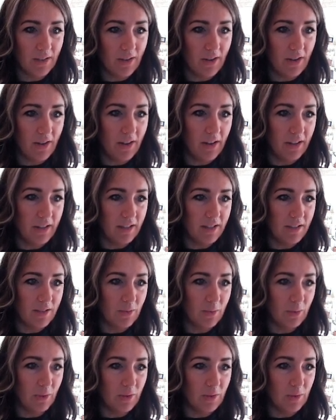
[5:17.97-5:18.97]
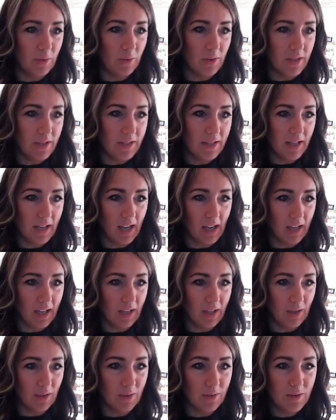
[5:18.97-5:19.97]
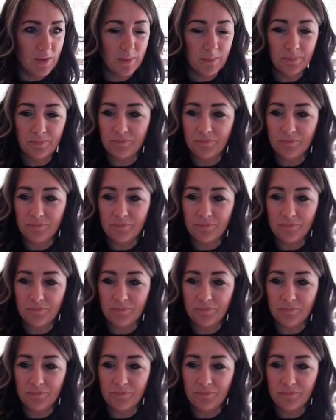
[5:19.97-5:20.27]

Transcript: all these cool tools that I can use.